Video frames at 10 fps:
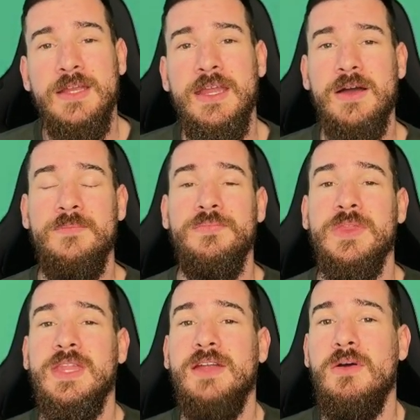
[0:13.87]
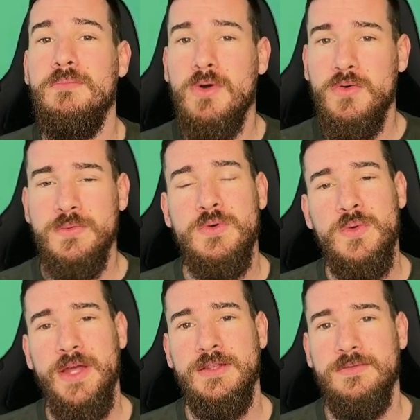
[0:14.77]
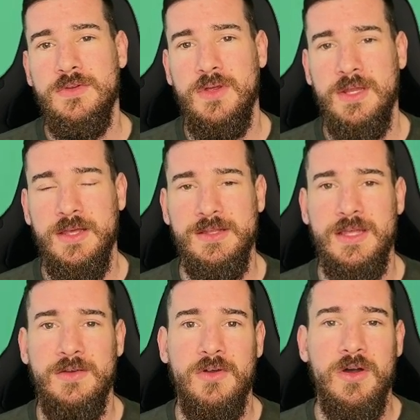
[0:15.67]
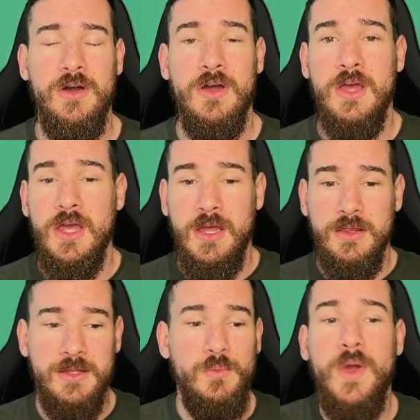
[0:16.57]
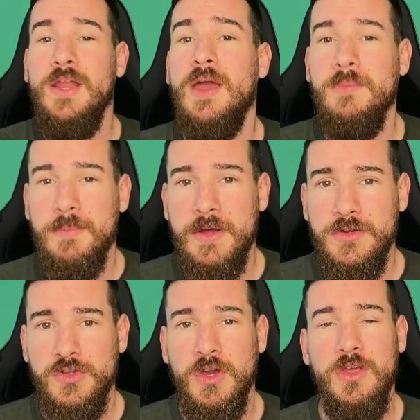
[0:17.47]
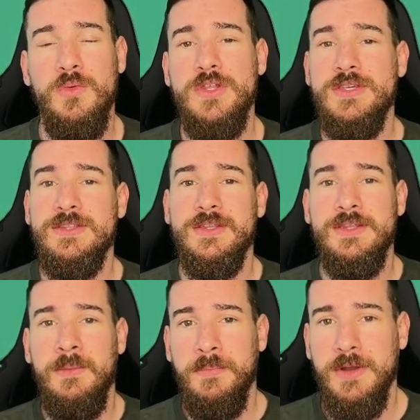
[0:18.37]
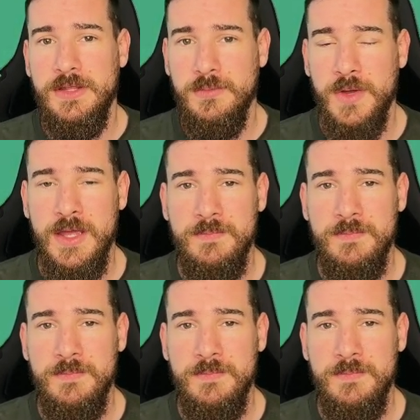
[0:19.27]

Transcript: Now, there are multiple ways of doing this. There's a way that I'm about to show you, which is the simplest way.